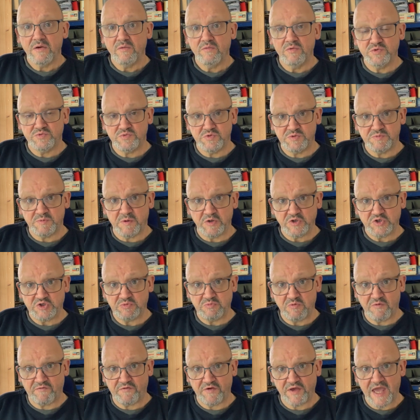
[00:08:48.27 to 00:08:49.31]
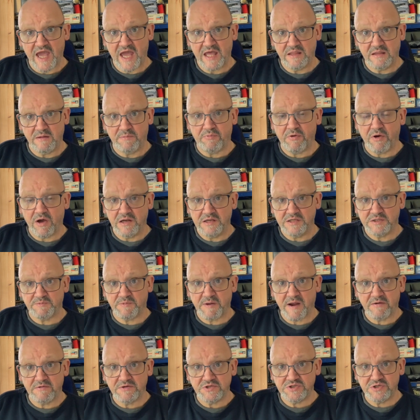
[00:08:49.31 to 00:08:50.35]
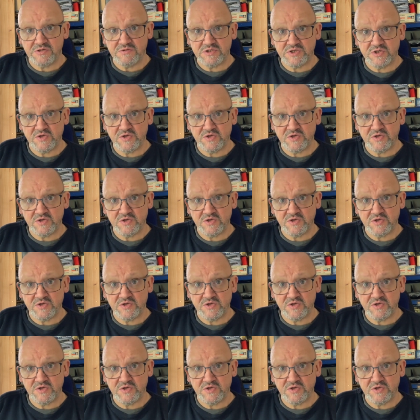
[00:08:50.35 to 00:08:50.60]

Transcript: was responsible for getting the pilot's parachute